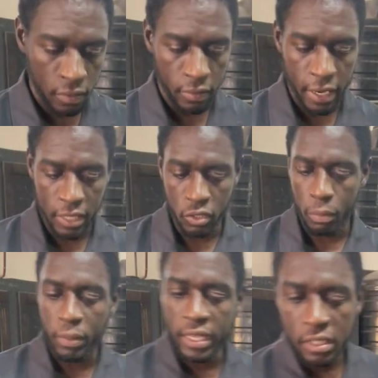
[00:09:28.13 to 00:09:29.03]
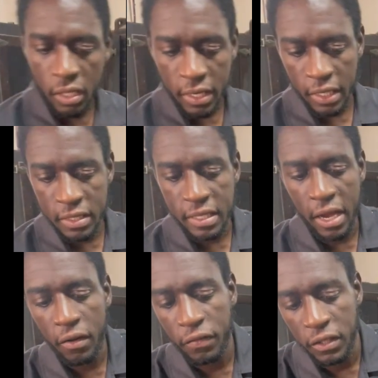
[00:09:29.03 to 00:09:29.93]
All right, so we place it on the inside
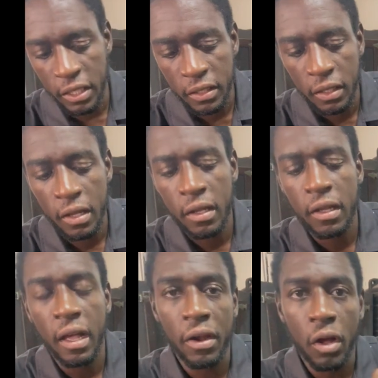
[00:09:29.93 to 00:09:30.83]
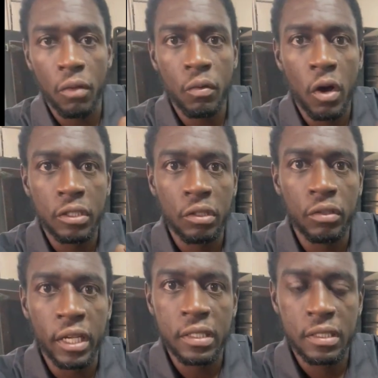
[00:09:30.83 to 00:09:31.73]
of the fitting, and all we want to do
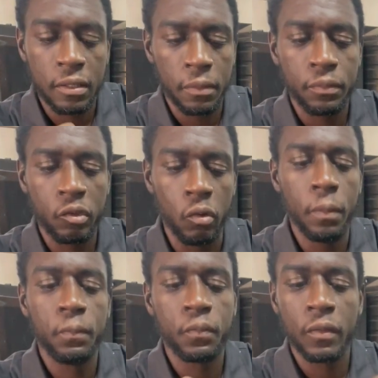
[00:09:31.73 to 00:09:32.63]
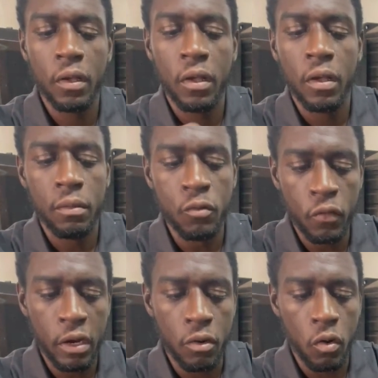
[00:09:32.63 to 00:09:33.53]
is move
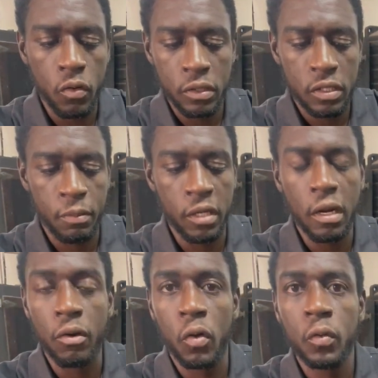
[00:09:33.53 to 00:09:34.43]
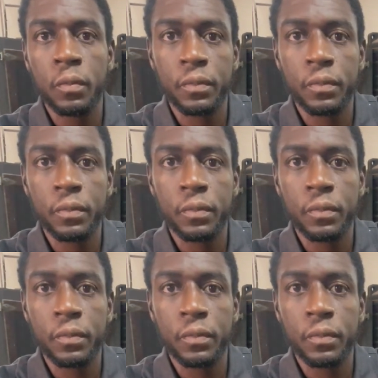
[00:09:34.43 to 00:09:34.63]
it around, spin it around.